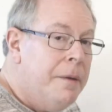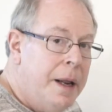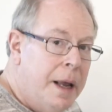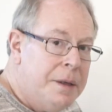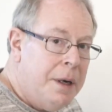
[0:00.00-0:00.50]

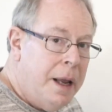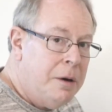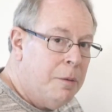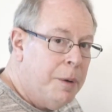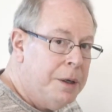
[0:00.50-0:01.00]
that has an
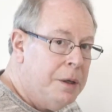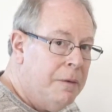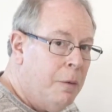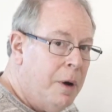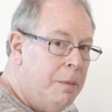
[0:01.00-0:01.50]
annual budget
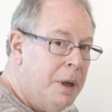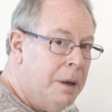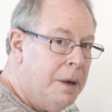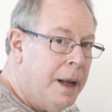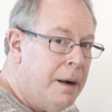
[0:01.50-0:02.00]
of $1 million,